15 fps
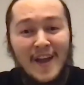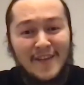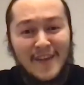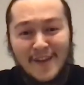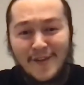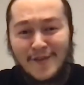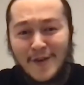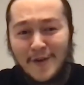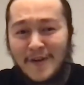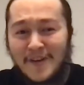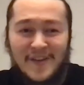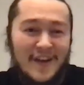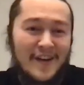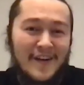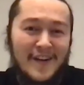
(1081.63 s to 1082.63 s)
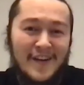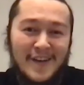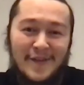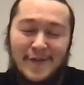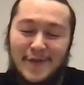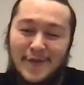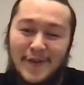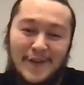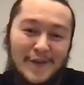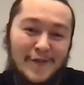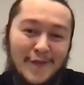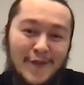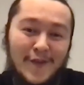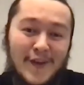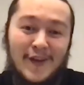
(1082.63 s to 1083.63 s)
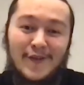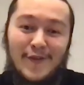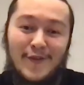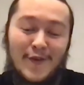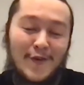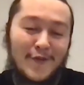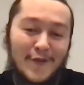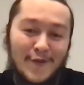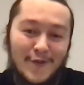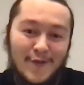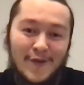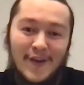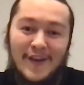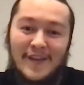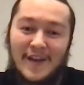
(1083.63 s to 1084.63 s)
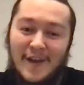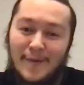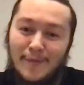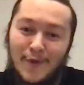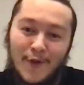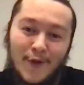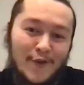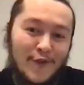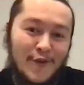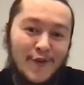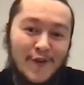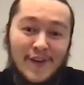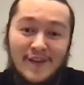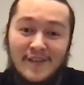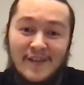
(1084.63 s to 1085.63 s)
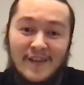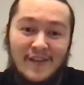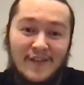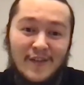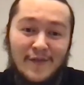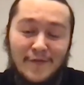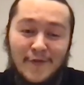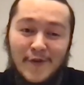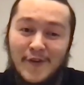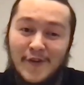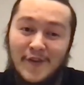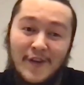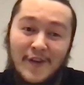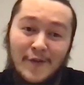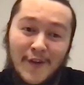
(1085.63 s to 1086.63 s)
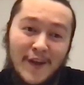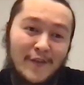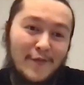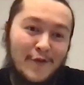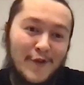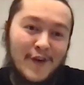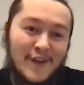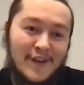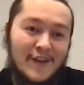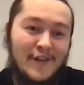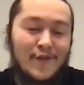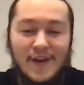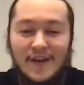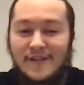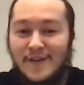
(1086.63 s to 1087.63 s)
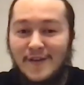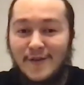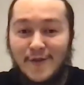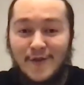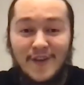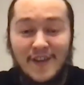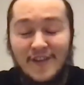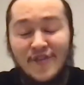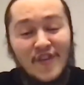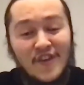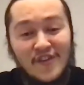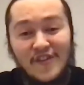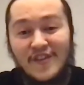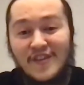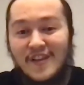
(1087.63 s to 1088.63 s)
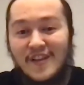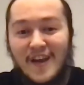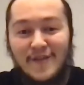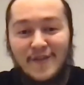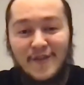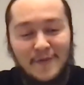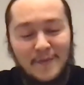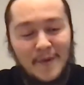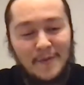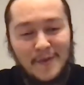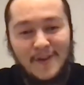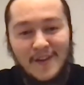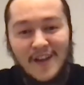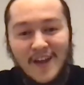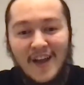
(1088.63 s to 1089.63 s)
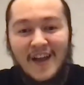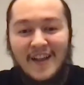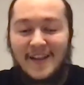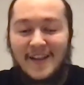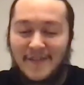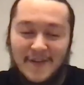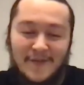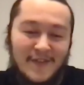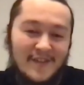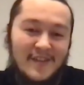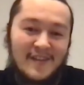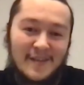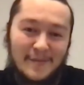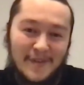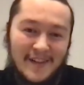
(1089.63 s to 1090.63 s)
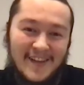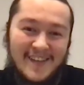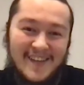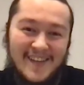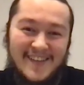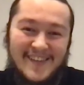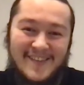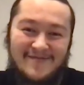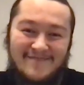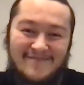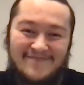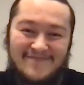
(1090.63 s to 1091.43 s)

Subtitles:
Thank you so much, Kara. It was wonderful to get to know you, and I applaud your organization for the great work that you guys are doing in changing the lives of people living with disabilities.